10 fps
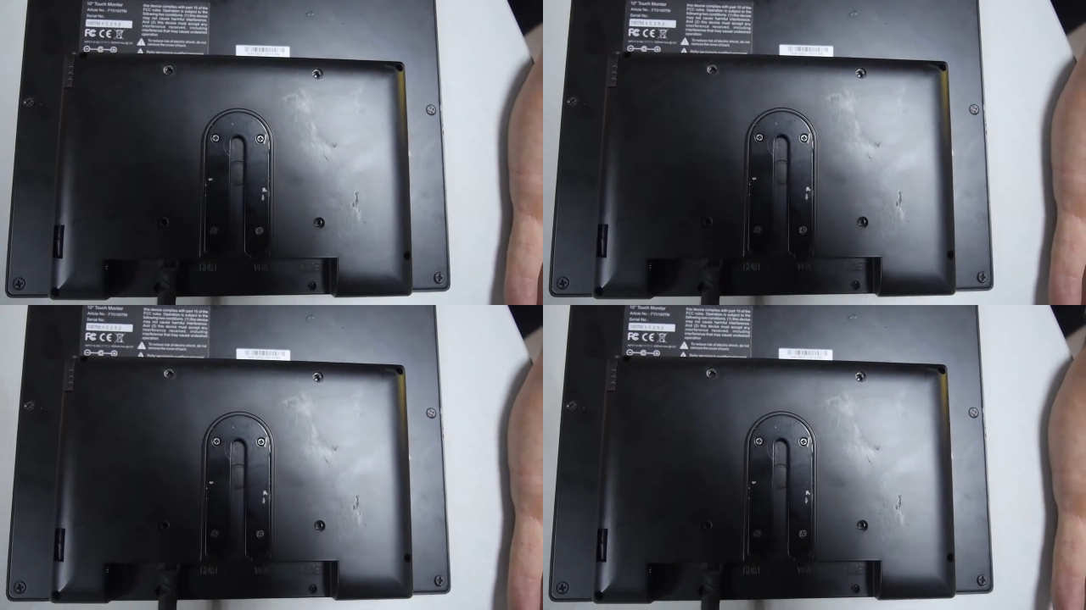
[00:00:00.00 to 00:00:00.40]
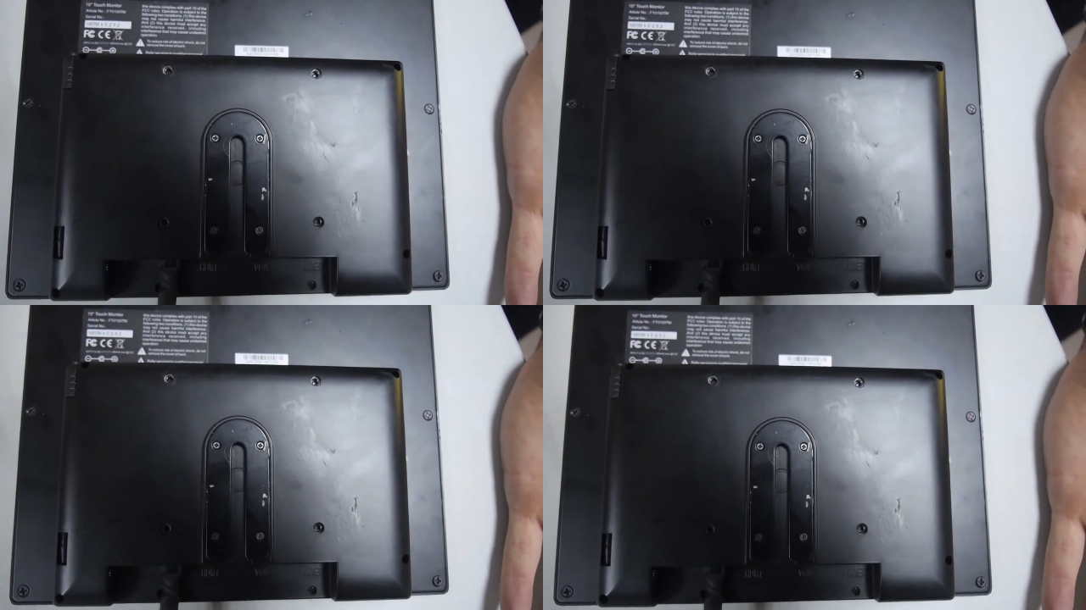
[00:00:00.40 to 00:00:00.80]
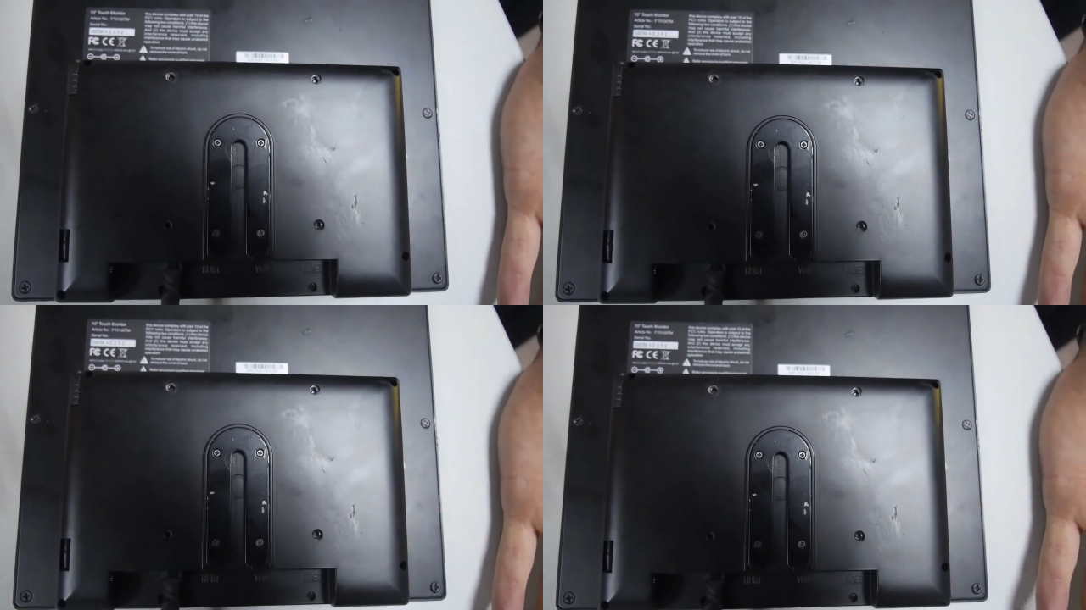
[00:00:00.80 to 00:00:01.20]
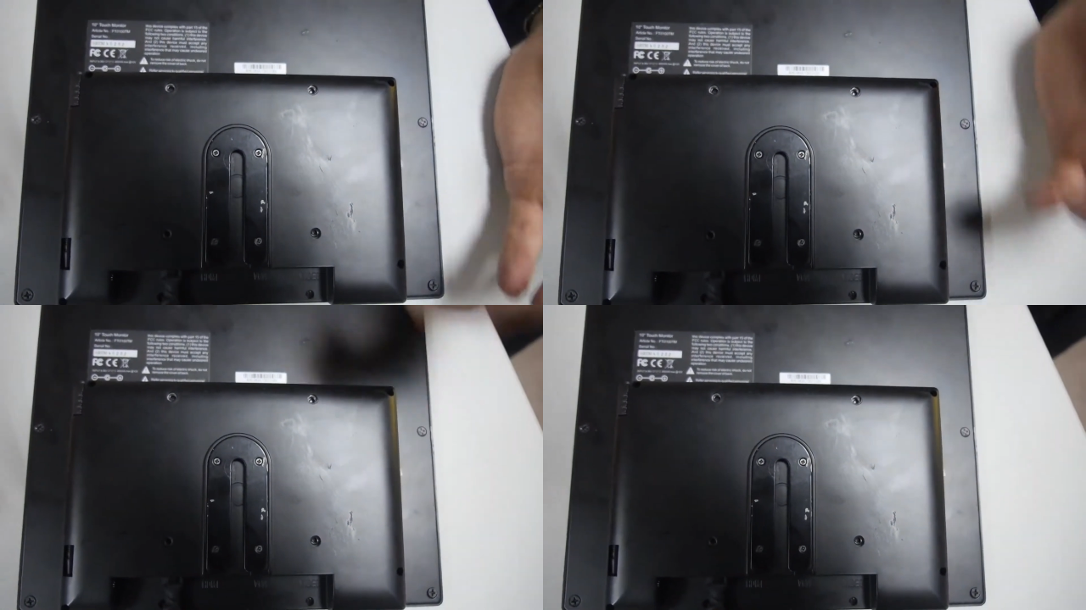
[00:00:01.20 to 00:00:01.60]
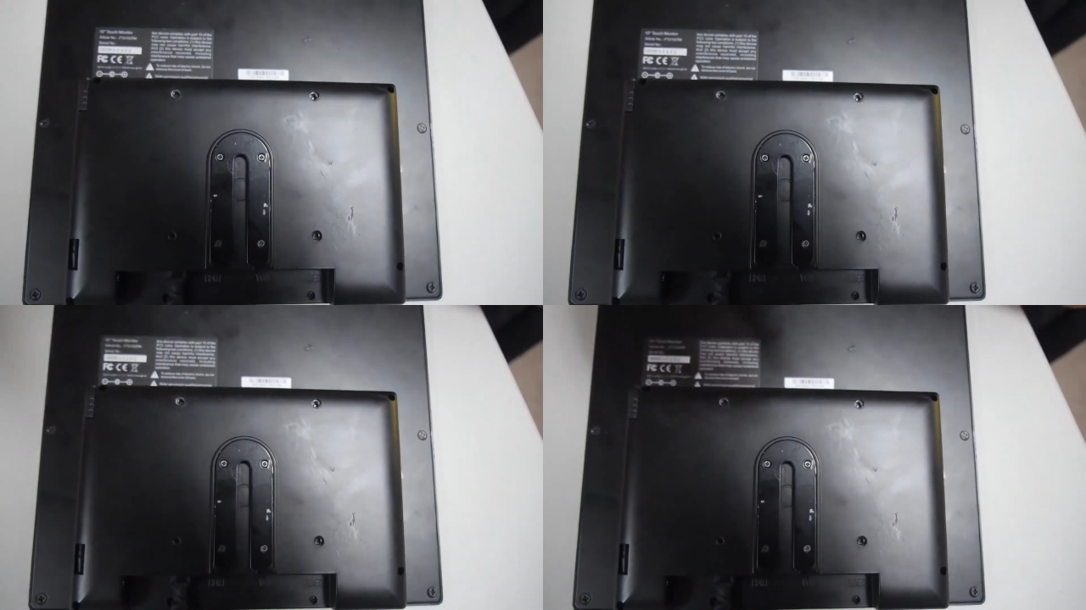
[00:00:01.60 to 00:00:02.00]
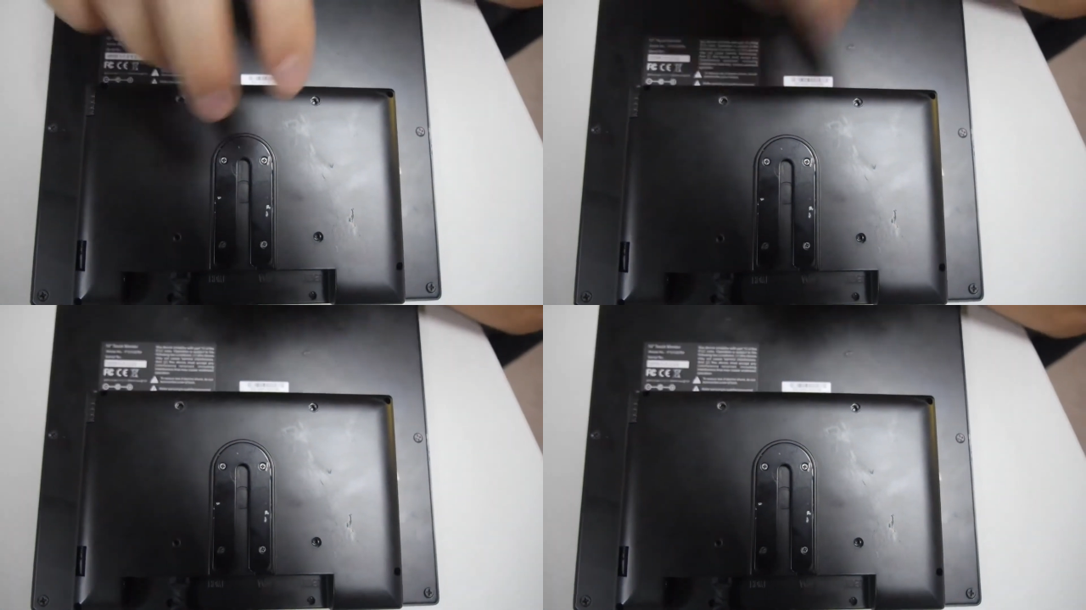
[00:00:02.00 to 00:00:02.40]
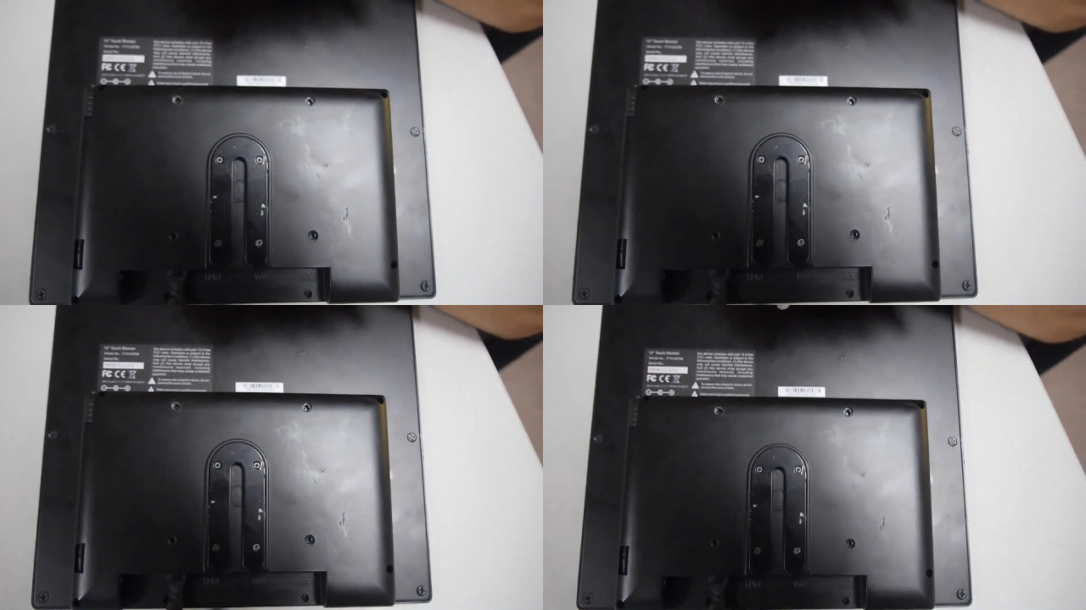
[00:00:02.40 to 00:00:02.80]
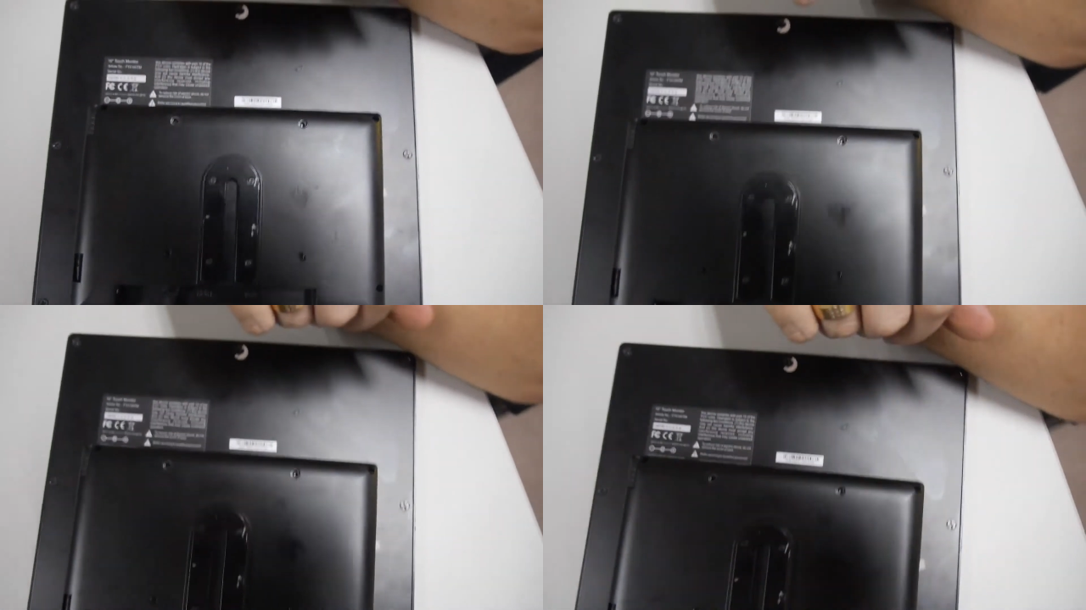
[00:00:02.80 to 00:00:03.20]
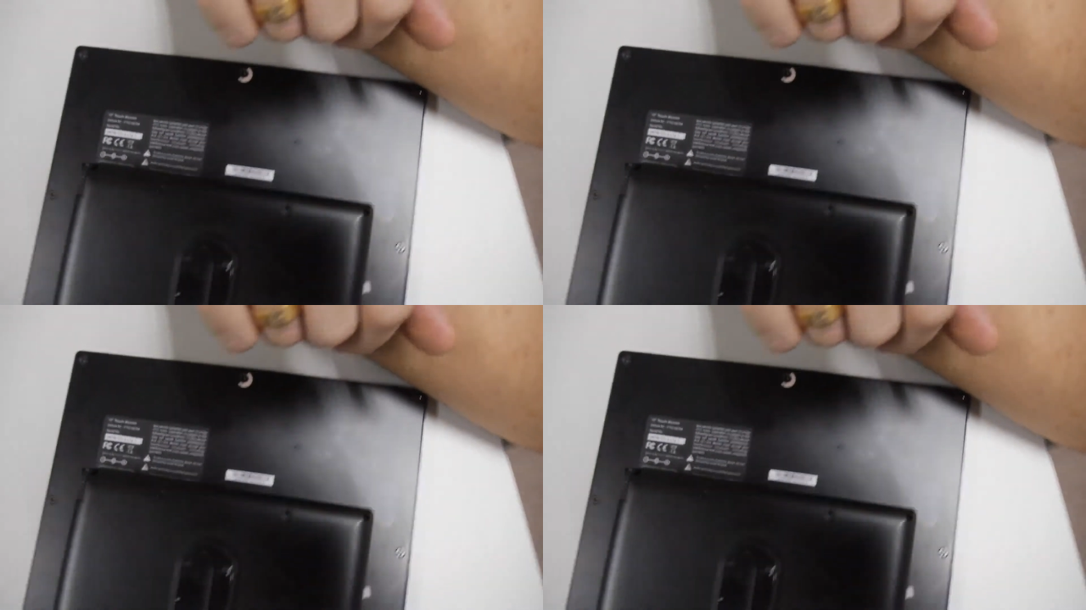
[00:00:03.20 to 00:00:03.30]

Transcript: Nobody's mouth can be seen.